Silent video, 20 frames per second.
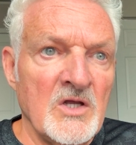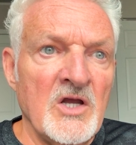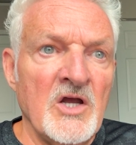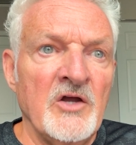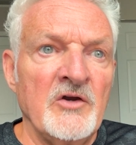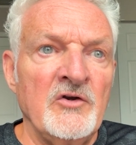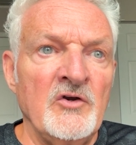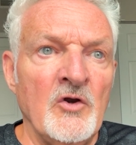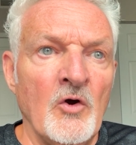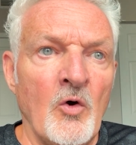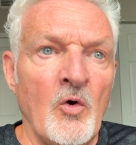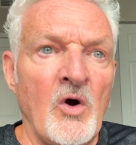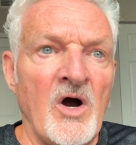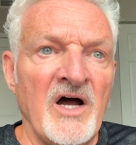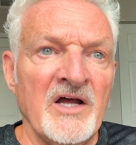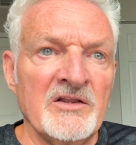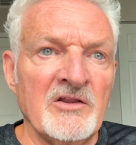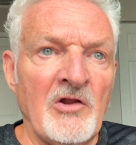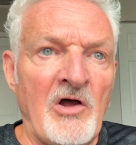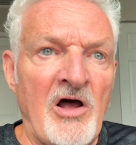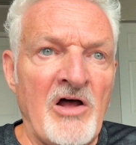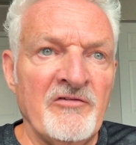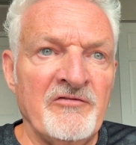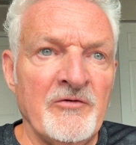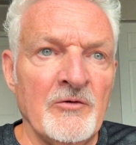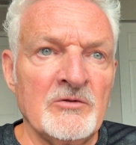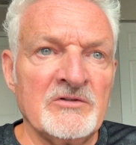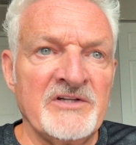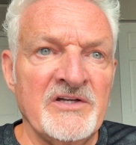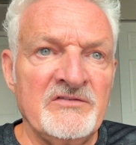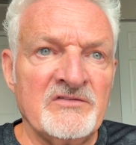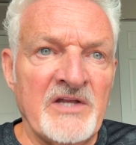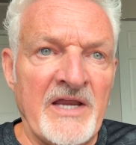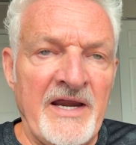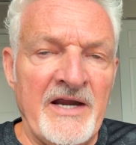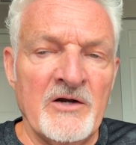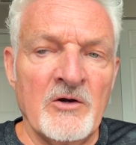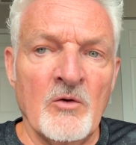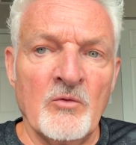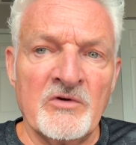No unlawful
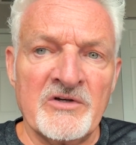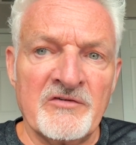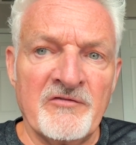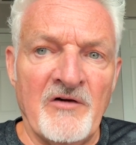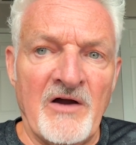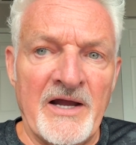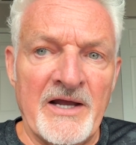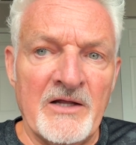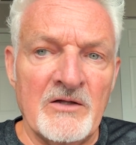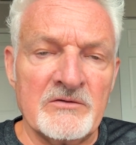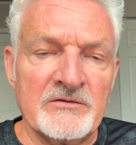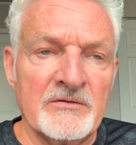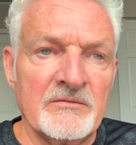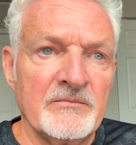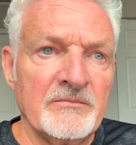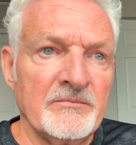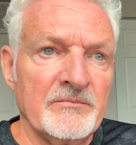detainer was filed.